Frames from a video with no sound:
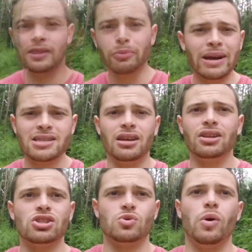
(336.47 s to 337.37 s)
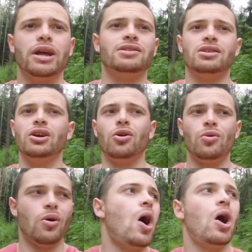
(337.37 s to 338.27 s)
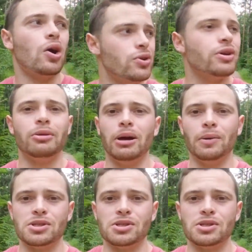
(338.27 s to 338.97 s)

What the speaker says: They're basically just wanting to know, are you going to be able